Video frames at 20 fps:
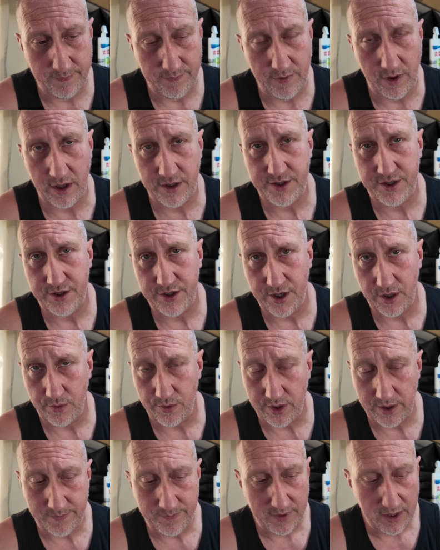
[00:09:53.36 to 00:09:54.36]
license
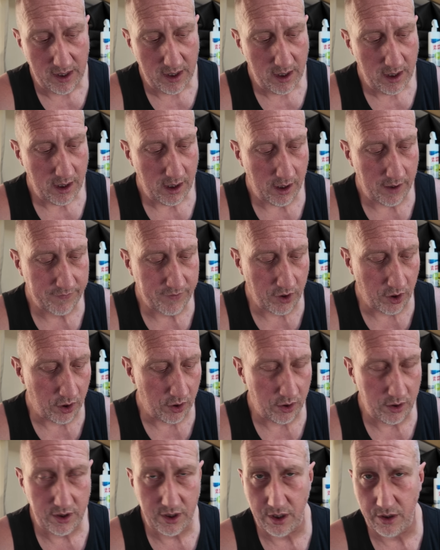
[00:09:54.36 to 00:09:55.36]
holder, I've
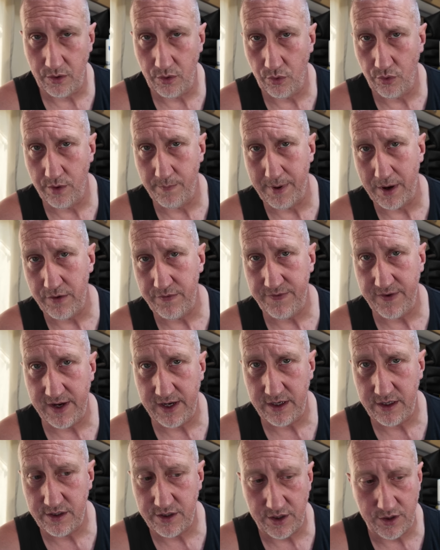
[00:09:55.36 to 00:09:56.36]
got all the
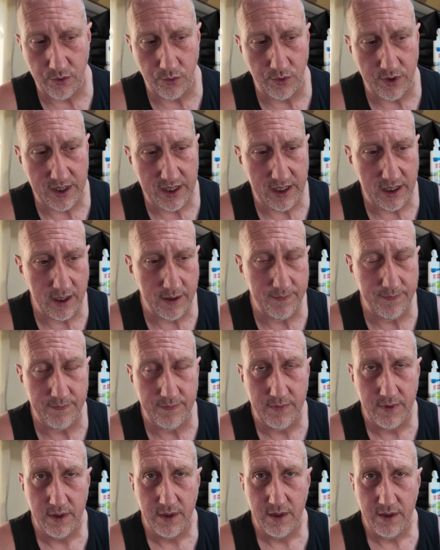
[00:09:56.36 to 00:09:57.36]
Bofengs and all the
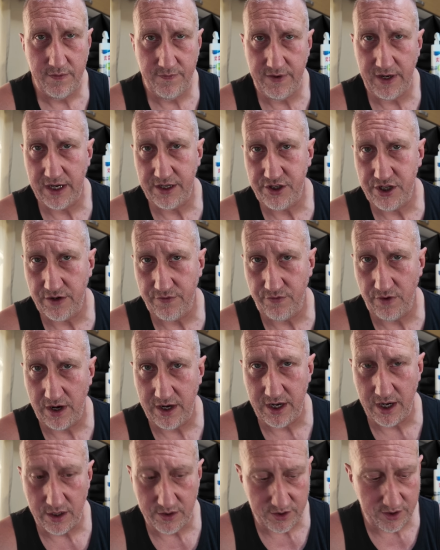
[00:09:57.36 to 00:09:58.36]
VHF
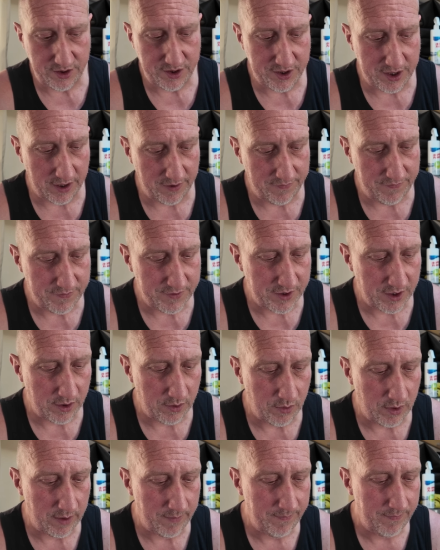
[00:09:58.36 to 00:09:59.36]
radios and stuff.
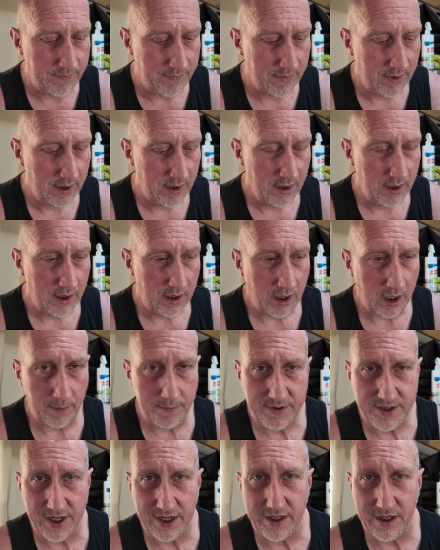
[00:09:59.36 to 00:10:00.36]
So I'll
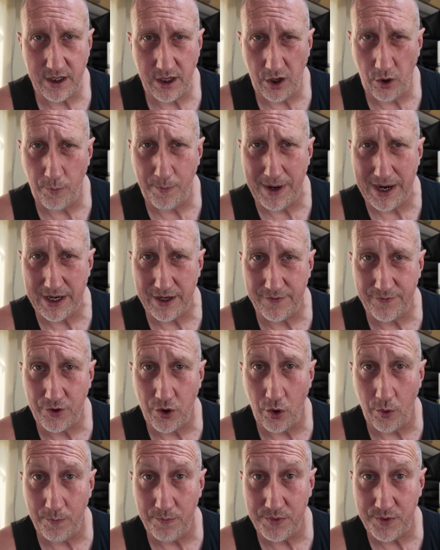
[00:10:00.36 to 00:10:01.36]
be taking a whole bag of
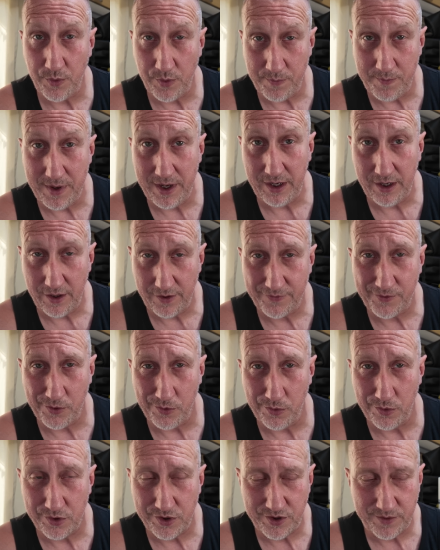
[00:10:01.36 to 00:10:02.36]
comms with me, of
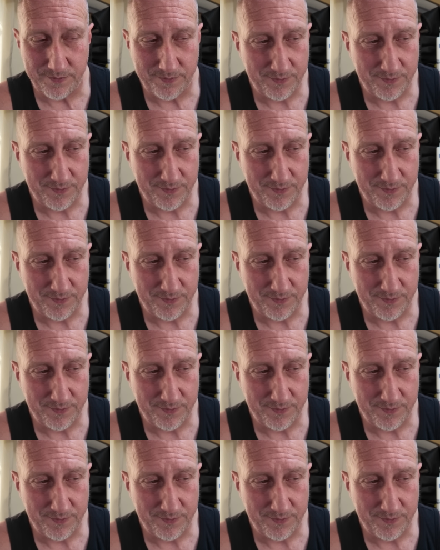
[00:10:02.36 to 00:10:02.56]
course.